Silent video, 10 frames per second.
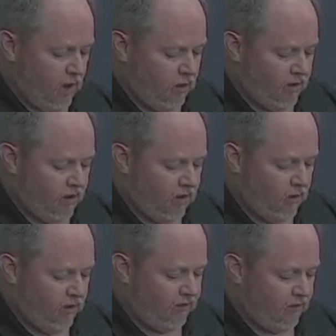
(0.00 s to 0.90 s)
How could
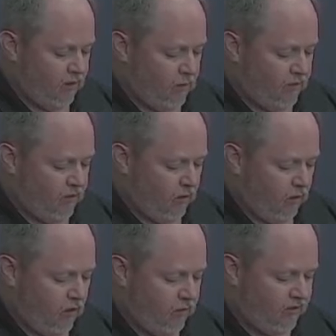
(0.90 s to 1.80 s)
anyone sleep so
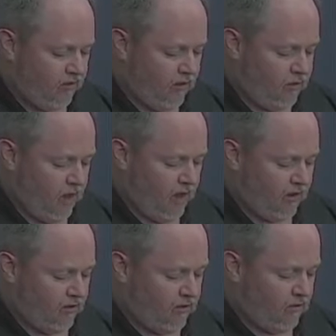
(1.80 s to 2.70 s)
close to the
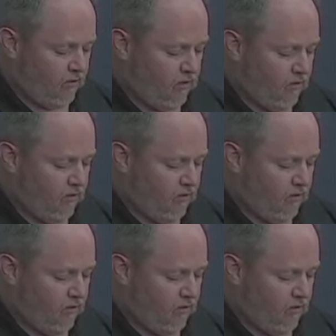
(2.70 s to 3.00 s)
tracks?